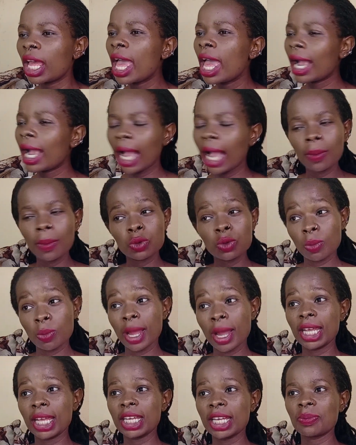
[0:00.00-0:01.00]
come to my
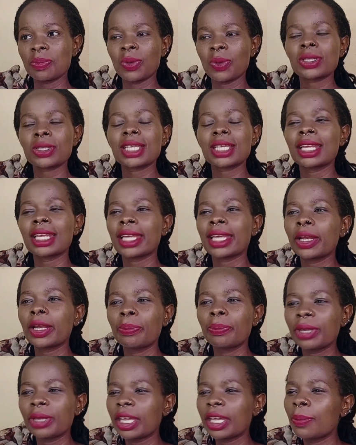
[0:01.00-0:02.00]
inbox and I'll
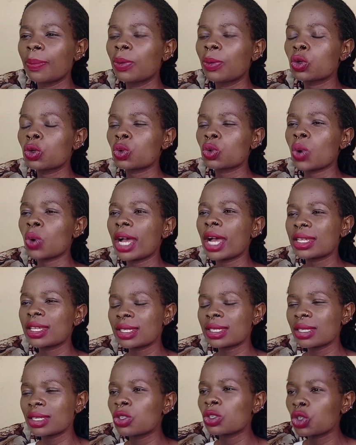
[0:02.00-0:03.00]
be able to
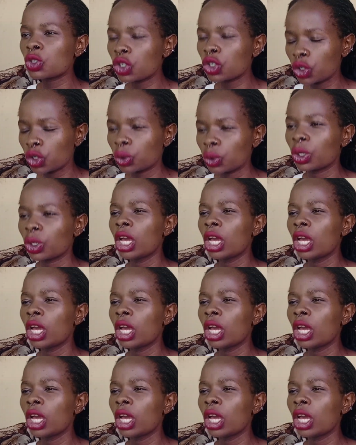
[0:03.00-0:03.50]
assist you.